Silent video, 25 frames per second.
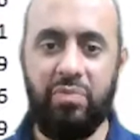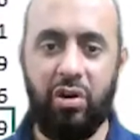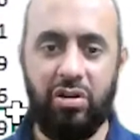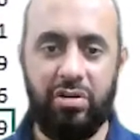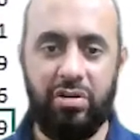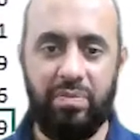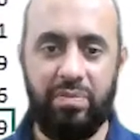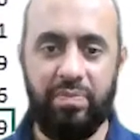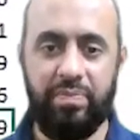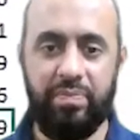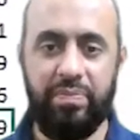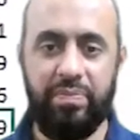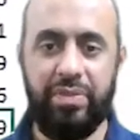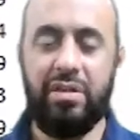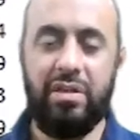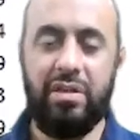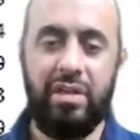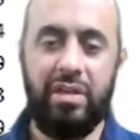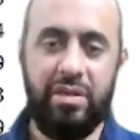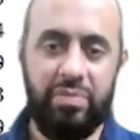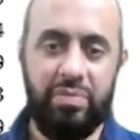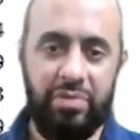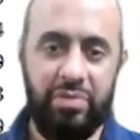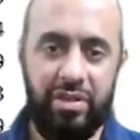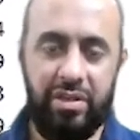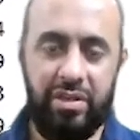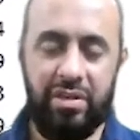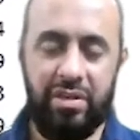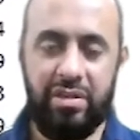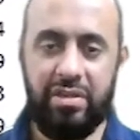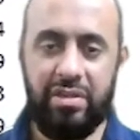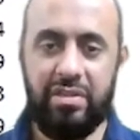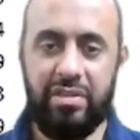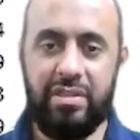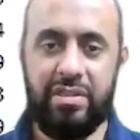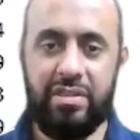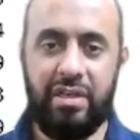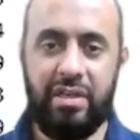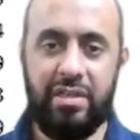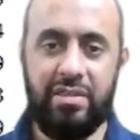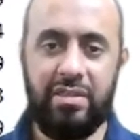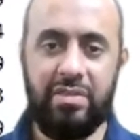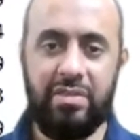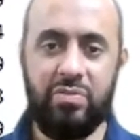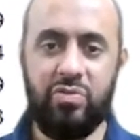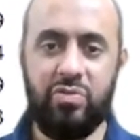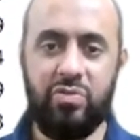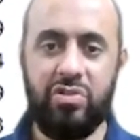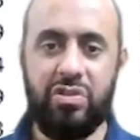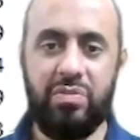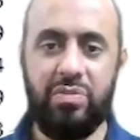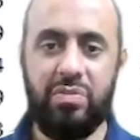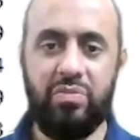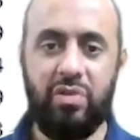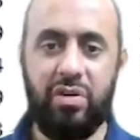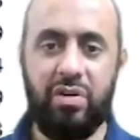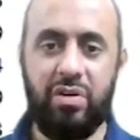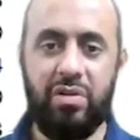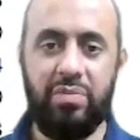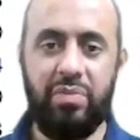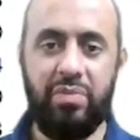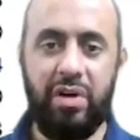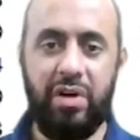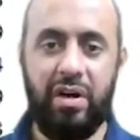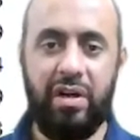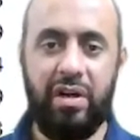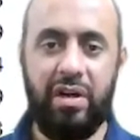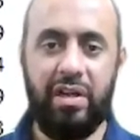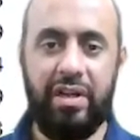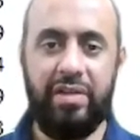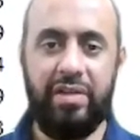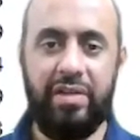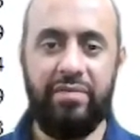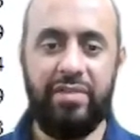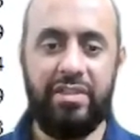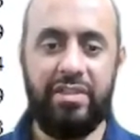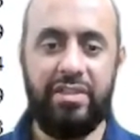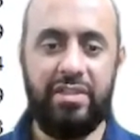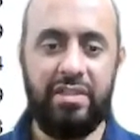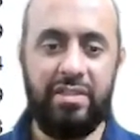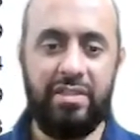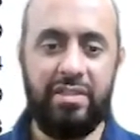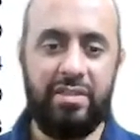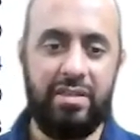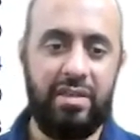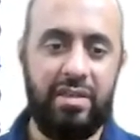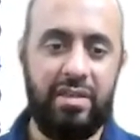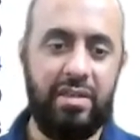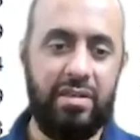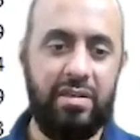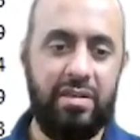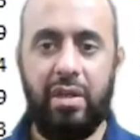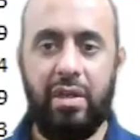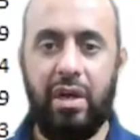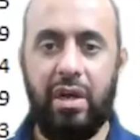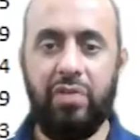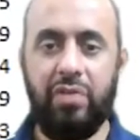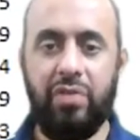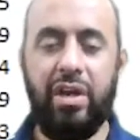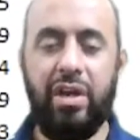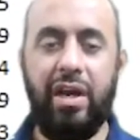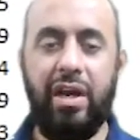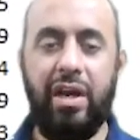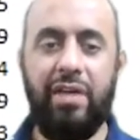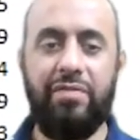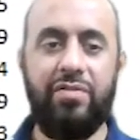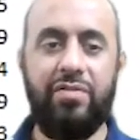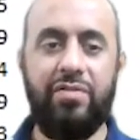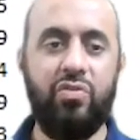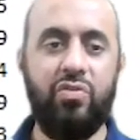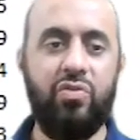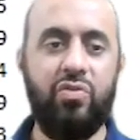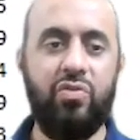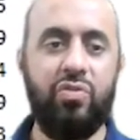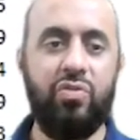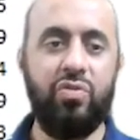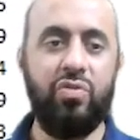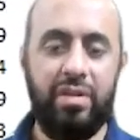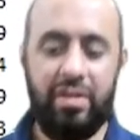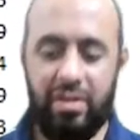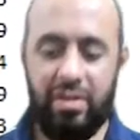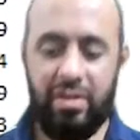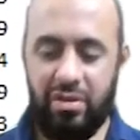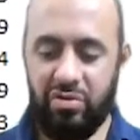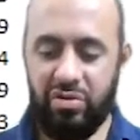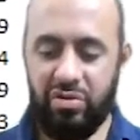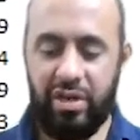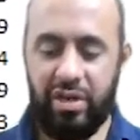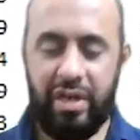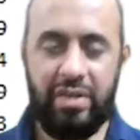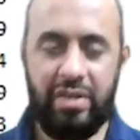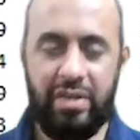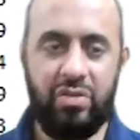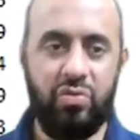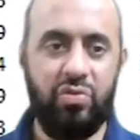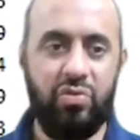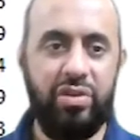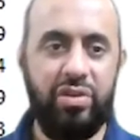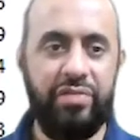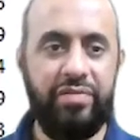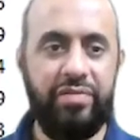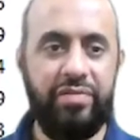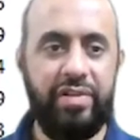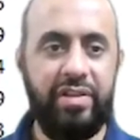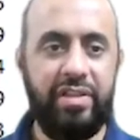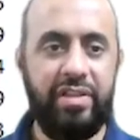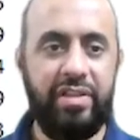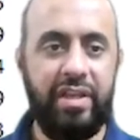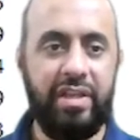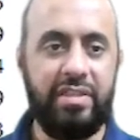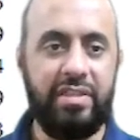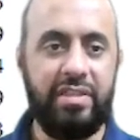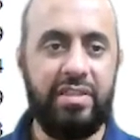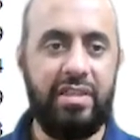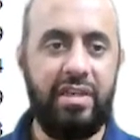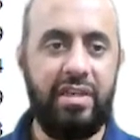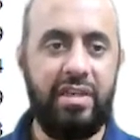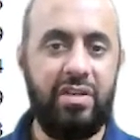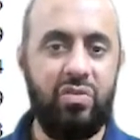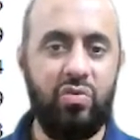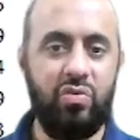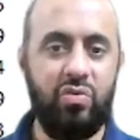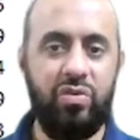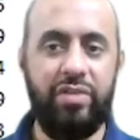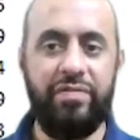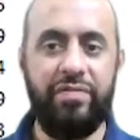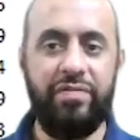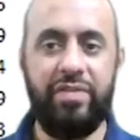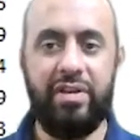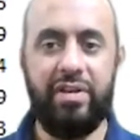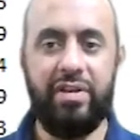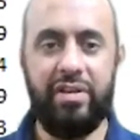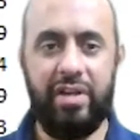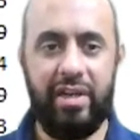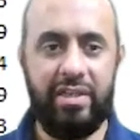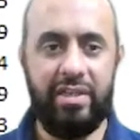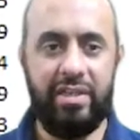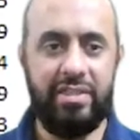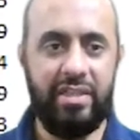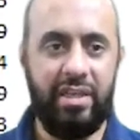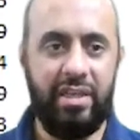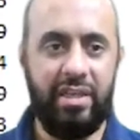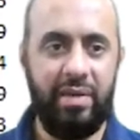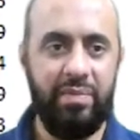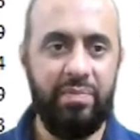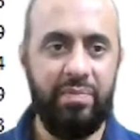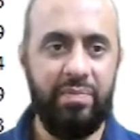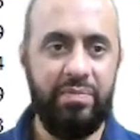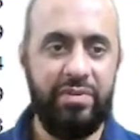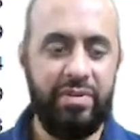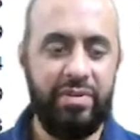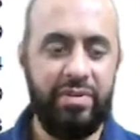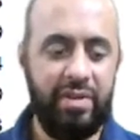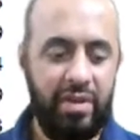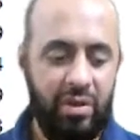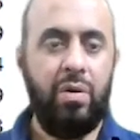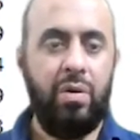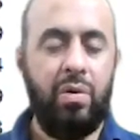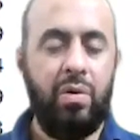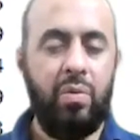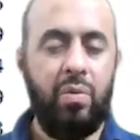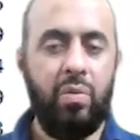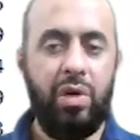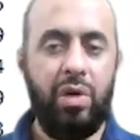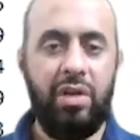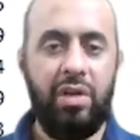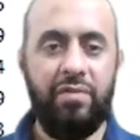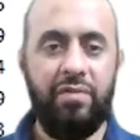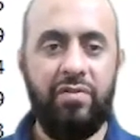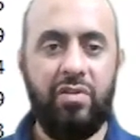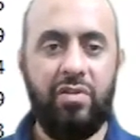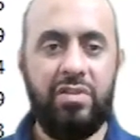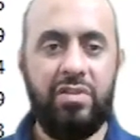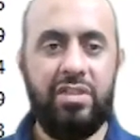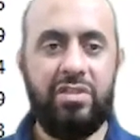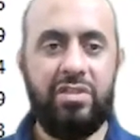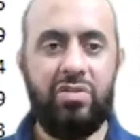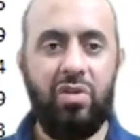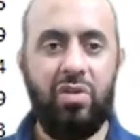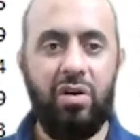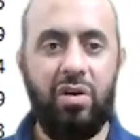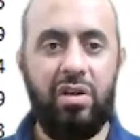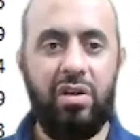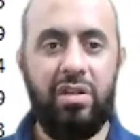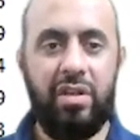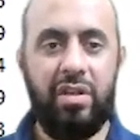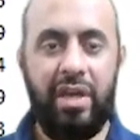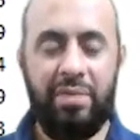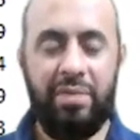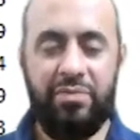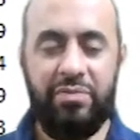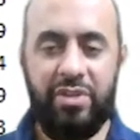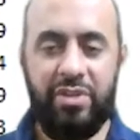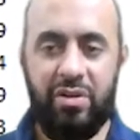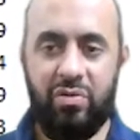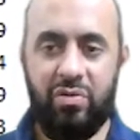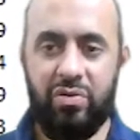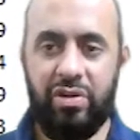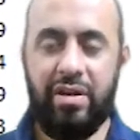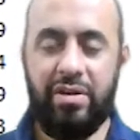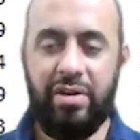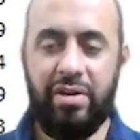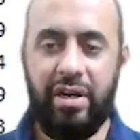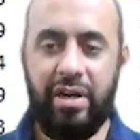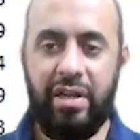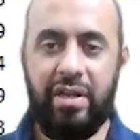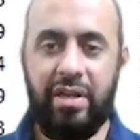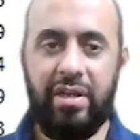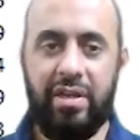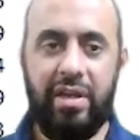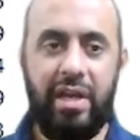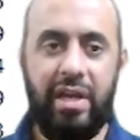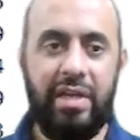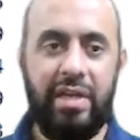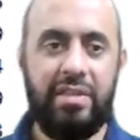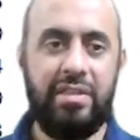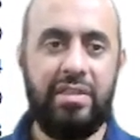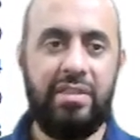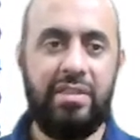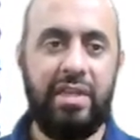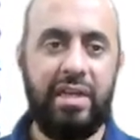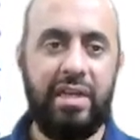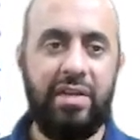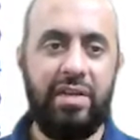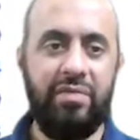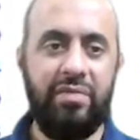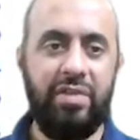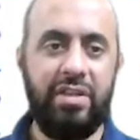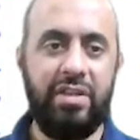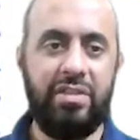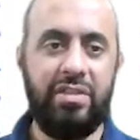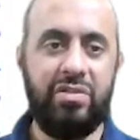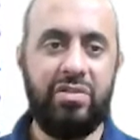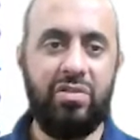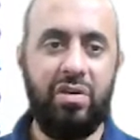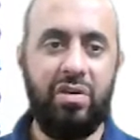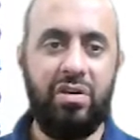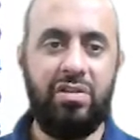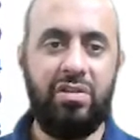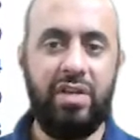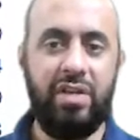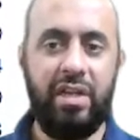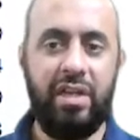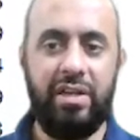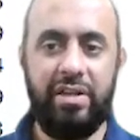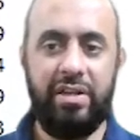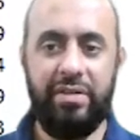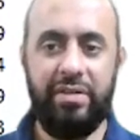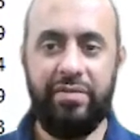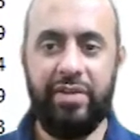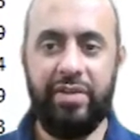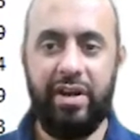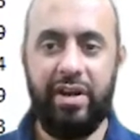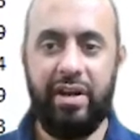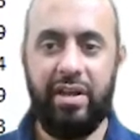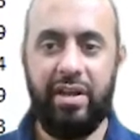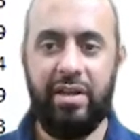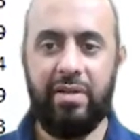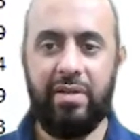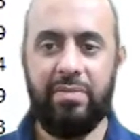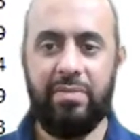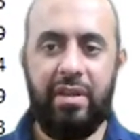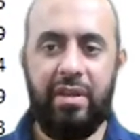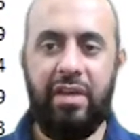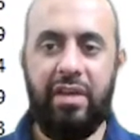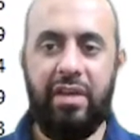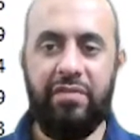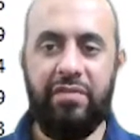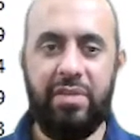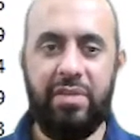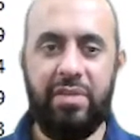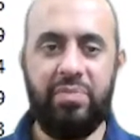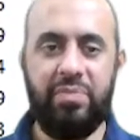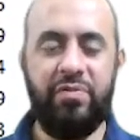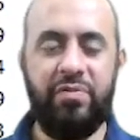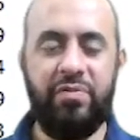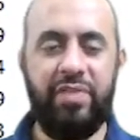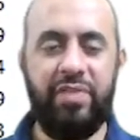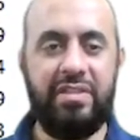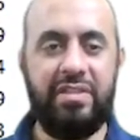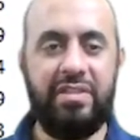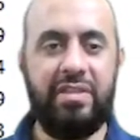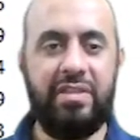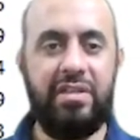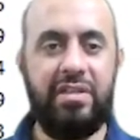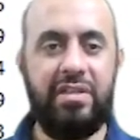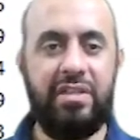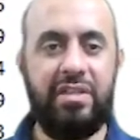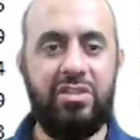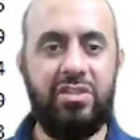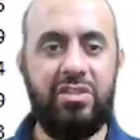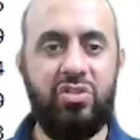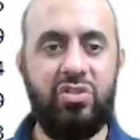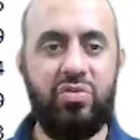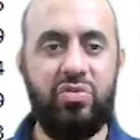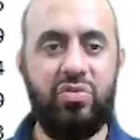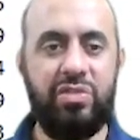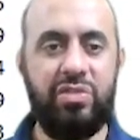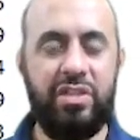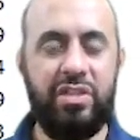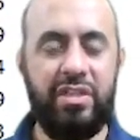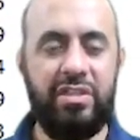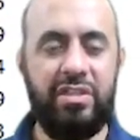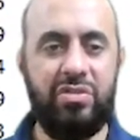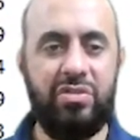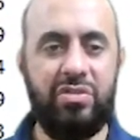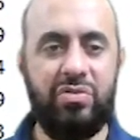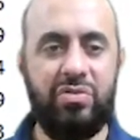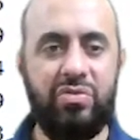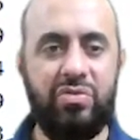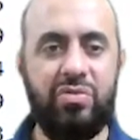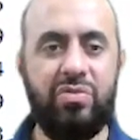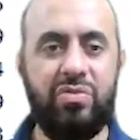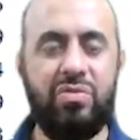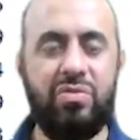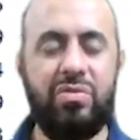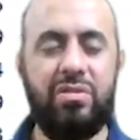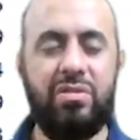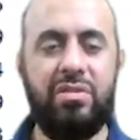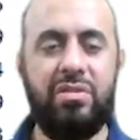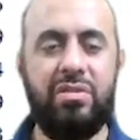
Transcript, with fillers: bottom uh, let me uh, discuss the most important part and which is that now you have to look at two different things there are two different grading schemes one of those is called absolute grading and the second one is called relative grading if the professor is choosing to